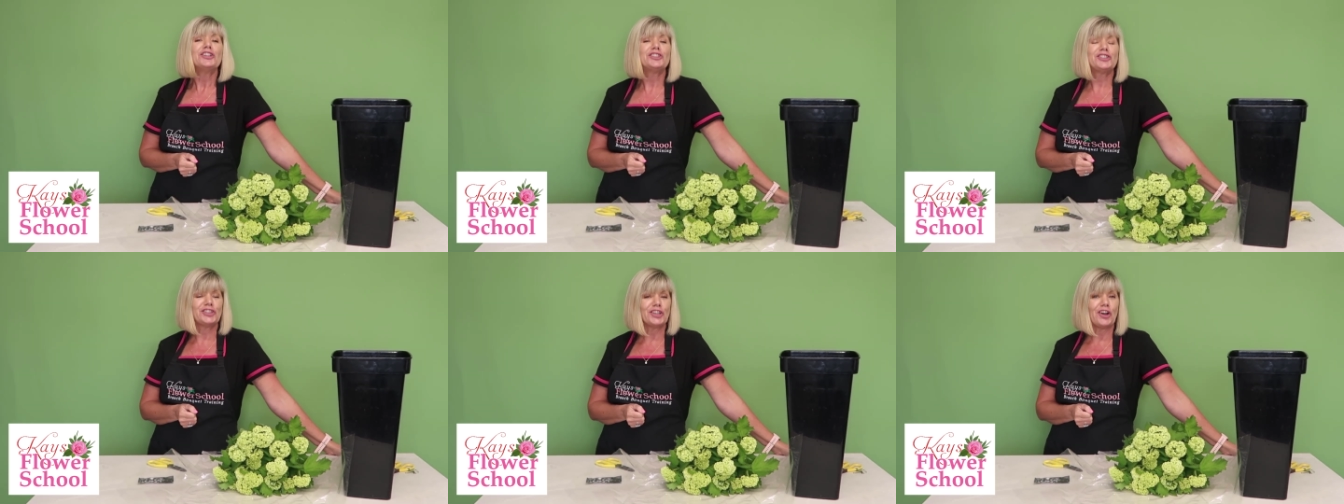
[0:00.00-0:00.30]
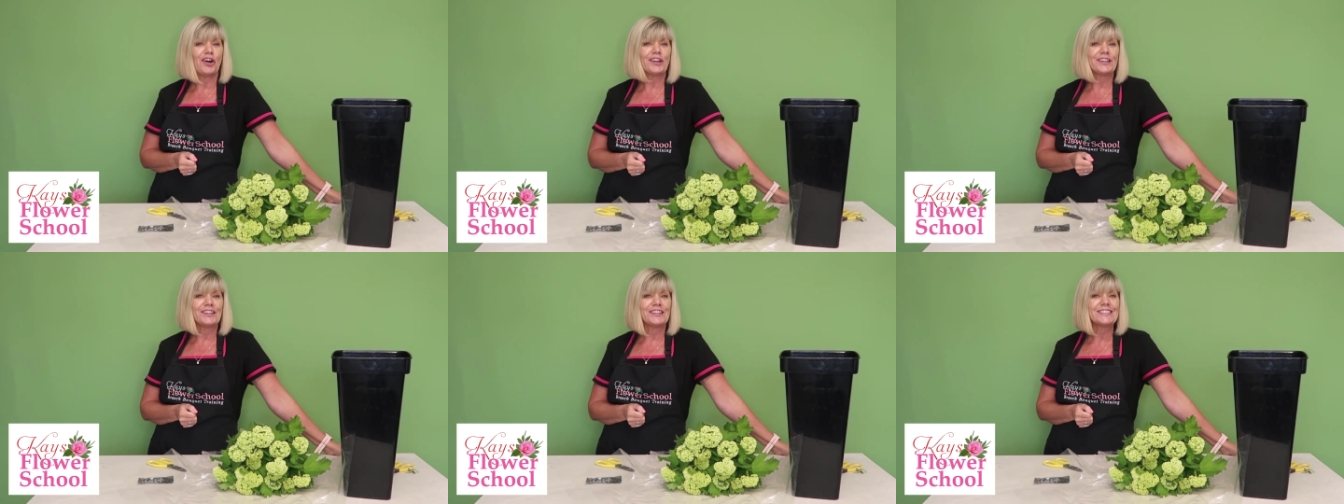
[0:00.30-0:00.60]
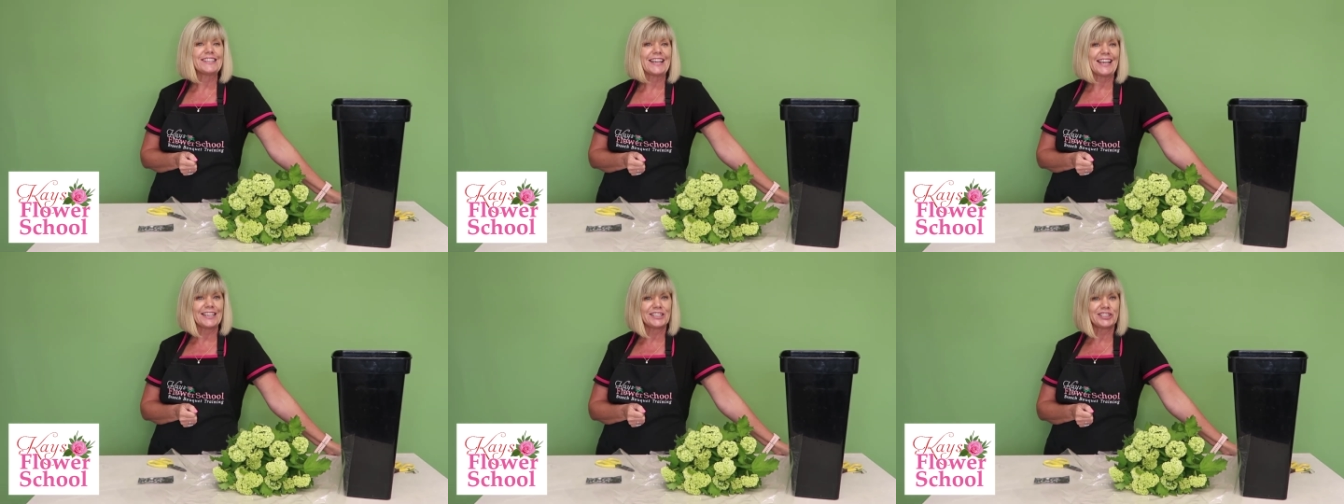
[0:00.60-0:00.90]
Join
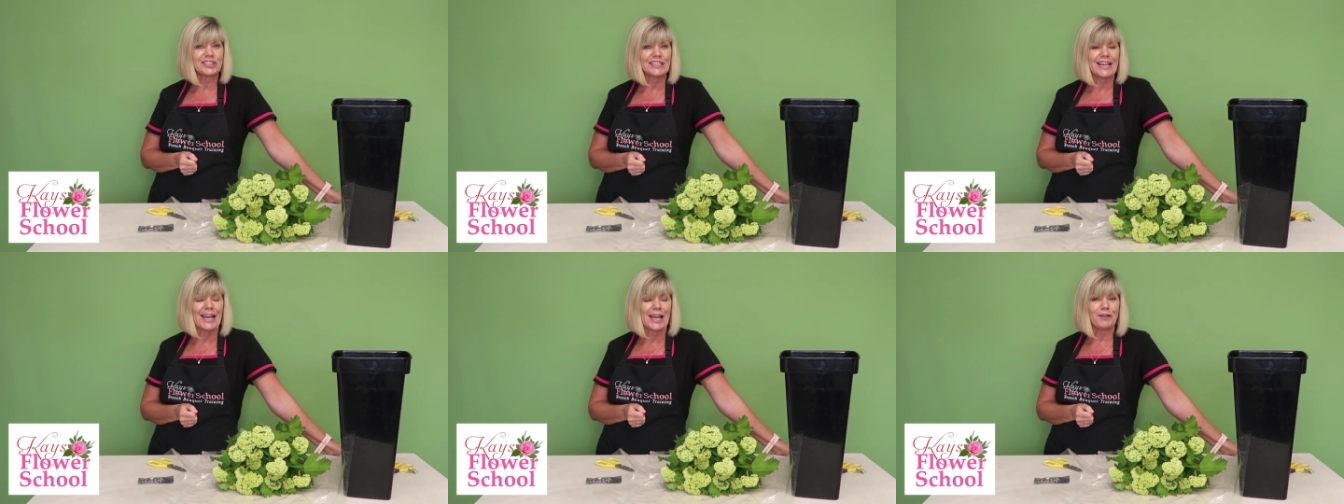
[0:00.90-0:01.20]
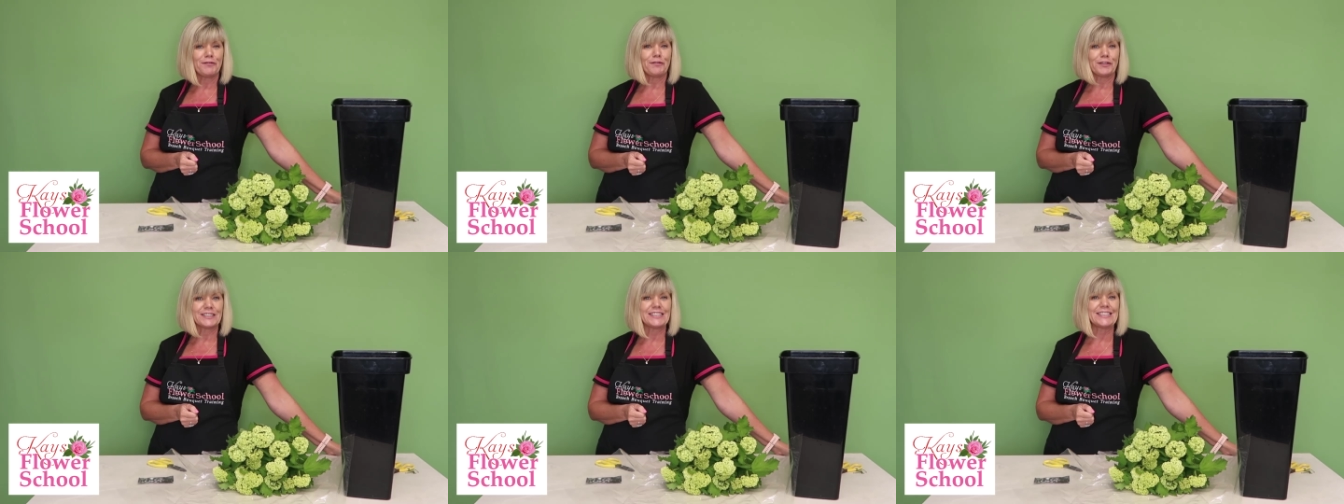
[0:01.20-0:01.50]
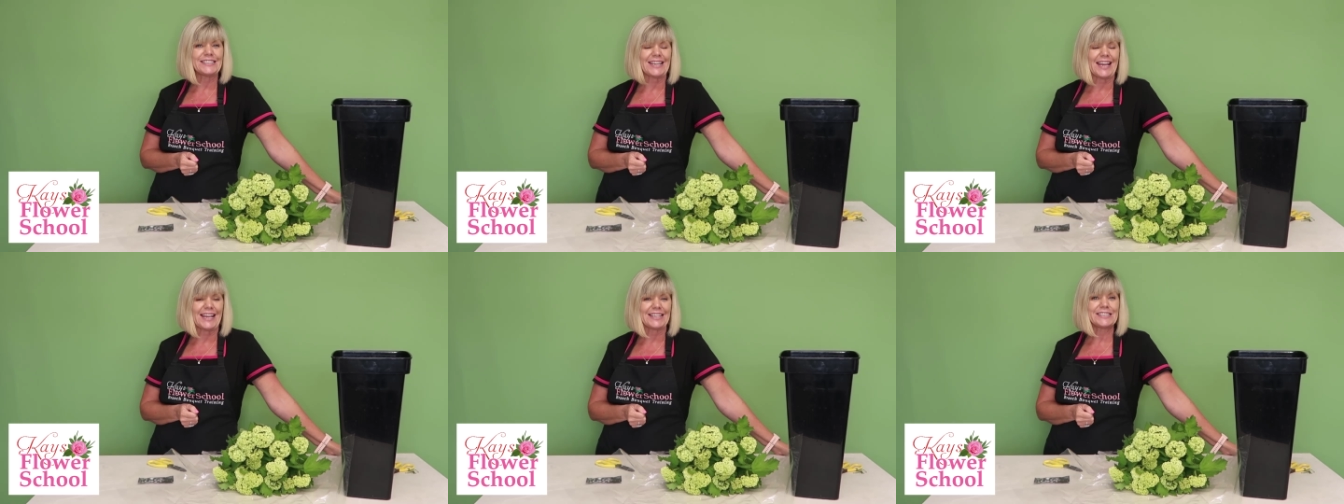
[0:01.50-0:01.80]
us each day for
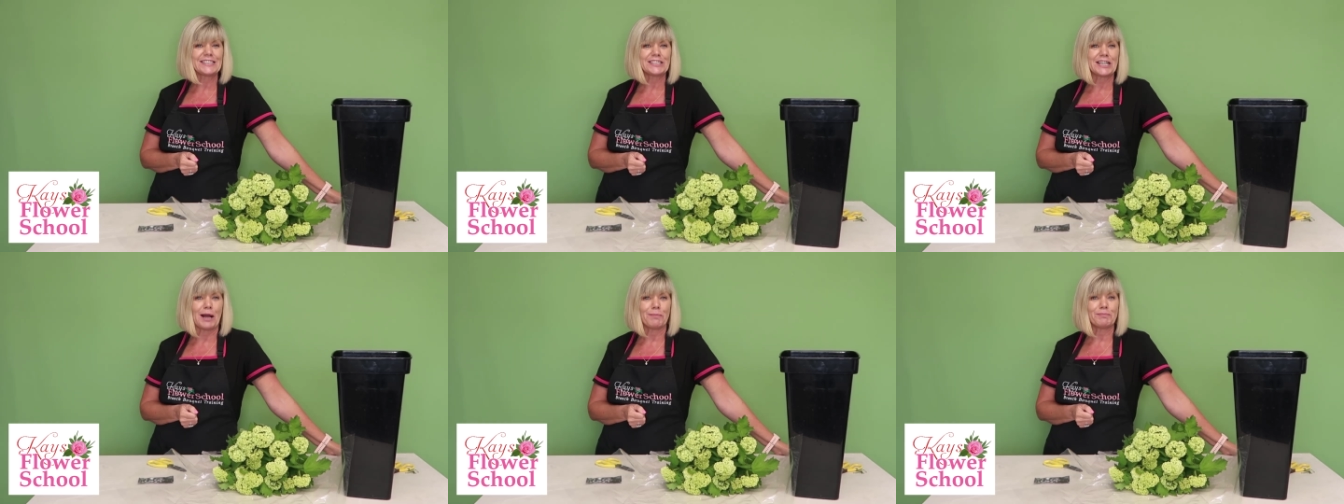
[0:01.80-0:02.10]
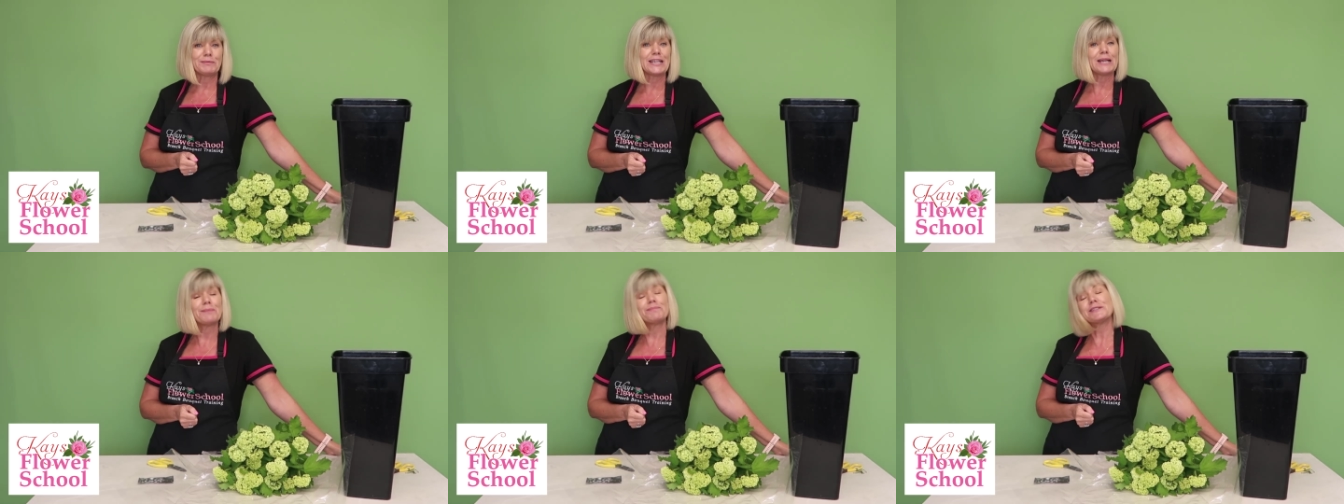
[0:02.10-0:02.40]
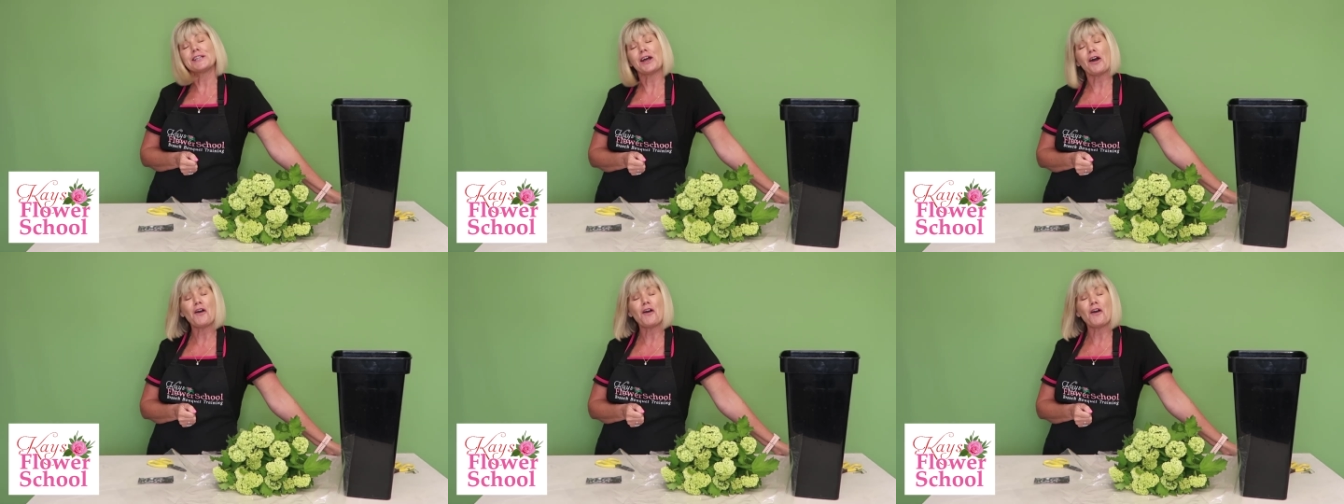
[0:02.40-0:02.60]
today's top tips